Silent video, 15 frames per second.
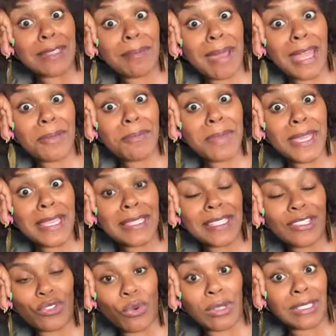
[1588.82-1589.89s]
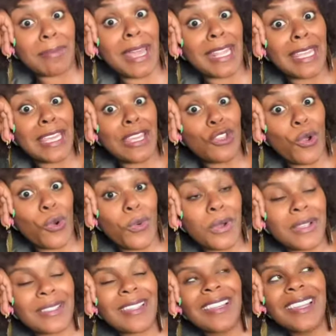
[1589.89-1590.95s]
somebody's business or somebody in yours.